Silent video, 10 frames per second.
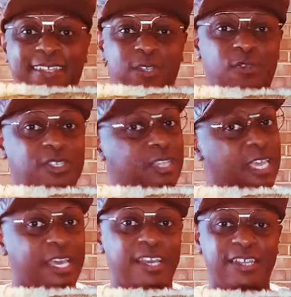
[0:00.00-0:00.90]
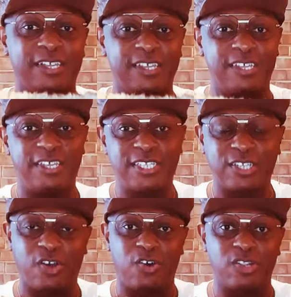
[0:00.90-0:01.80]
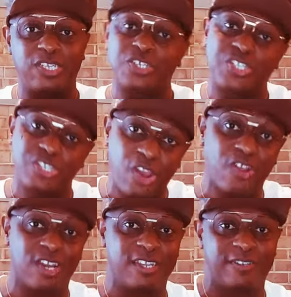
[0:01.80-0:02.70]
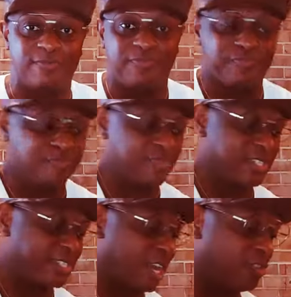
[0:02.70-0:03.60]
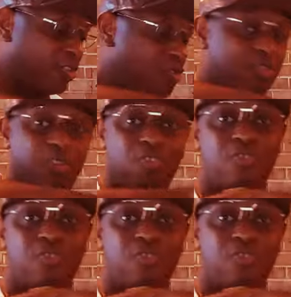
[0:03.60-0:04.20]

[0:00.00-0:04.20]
You see it. It's called the shearling. Shout out to New York.